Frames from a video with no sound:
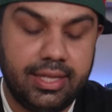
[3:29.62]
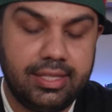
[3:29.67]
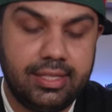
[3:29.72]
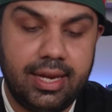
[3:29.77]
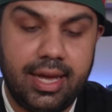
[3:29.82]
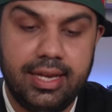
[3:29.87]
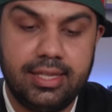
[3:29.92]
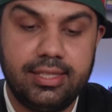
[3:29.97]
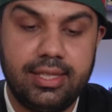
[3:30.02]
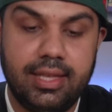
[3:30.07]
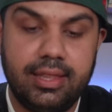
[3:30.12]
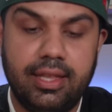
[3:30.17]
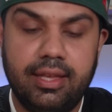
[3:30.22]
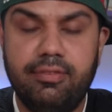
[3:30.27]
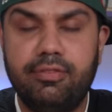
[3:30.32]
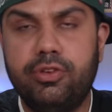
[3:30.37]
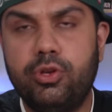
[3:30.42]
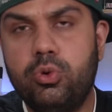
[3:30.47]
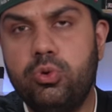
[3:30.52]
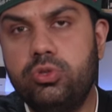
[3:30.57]
It's nice that
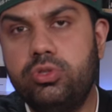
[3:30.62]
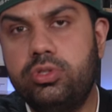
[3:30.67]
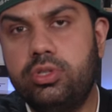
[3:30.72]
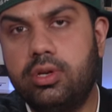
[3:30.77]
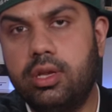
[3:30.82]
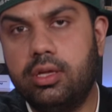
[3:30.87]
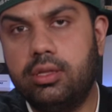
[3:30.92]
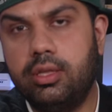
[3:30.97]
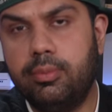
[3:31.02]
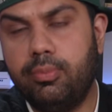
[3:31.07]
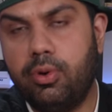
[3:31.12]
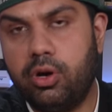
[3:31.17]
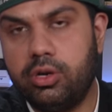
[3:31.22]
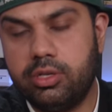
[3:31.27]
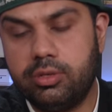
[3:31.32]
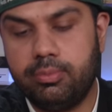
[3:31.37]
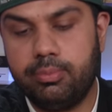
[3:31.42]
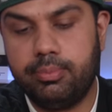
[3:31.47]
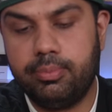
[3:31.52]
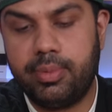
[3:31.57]
they've used the
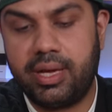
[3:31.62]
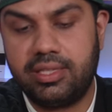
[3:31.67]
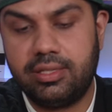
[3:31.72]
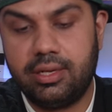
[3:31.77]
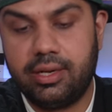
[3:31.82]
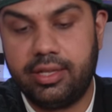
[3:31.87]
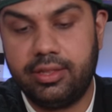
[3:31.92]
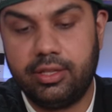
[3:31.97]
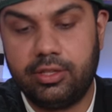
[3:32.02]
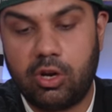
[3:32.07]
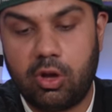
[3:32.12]
bottom bezel and